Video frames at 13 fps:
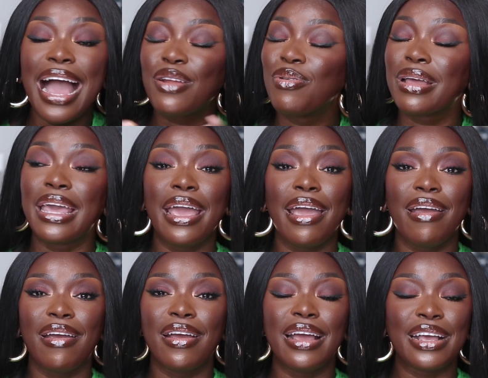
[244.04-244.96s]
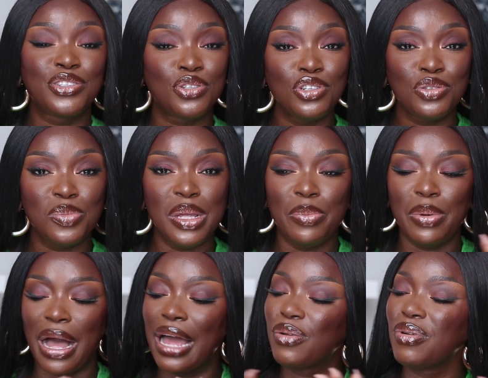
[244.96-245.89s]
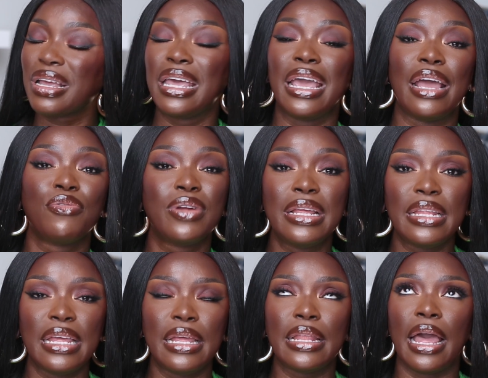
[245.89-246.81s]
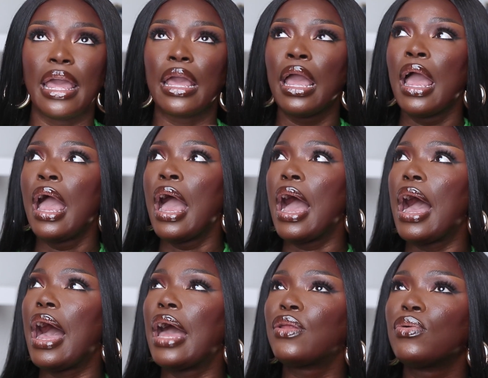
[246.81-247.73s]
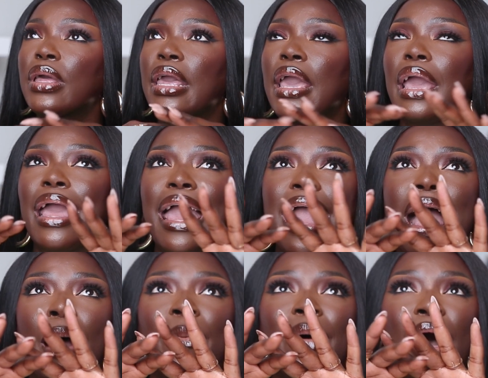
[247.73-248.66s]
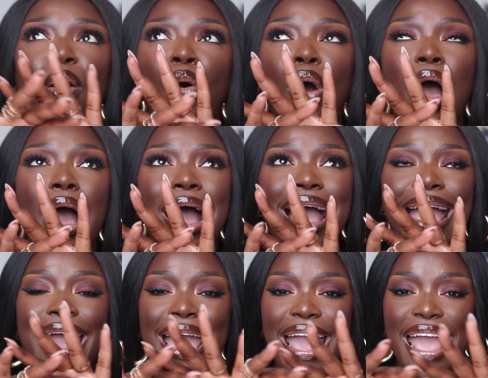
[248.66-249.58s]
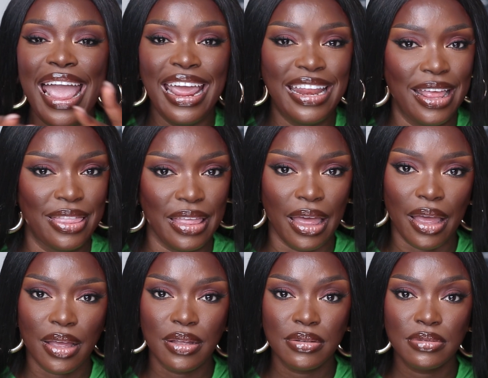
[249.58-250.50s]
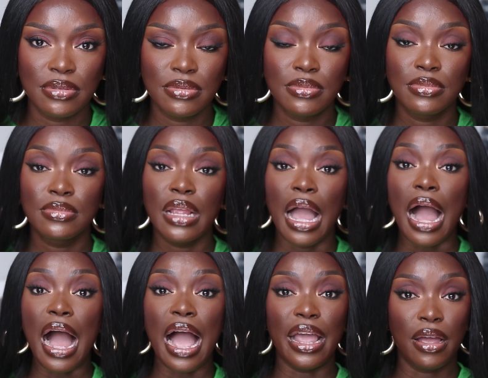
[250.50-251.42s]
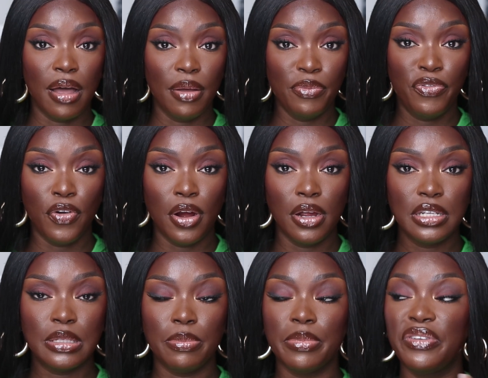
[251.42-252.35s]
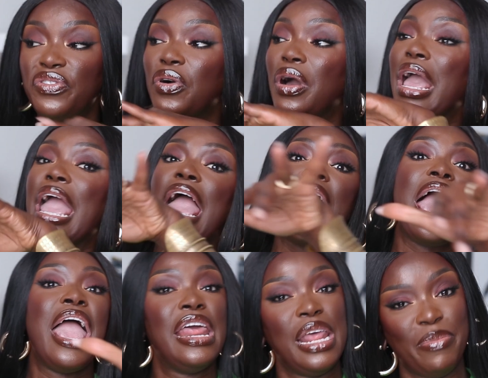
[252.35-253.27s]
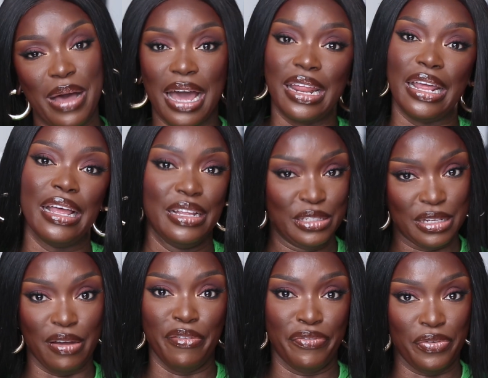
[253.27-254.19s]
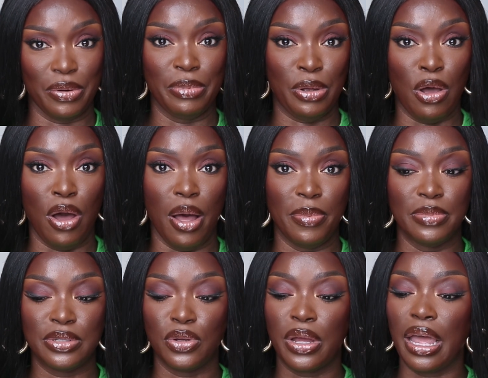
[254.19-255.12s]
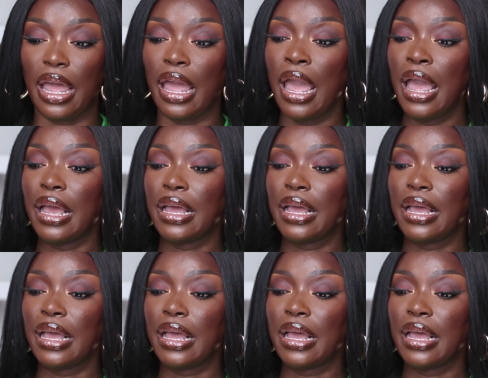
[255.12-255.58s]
I don't care, excuse me, but I don't care really. Like, I don't care about anything. I come first before anybody else comes, okay?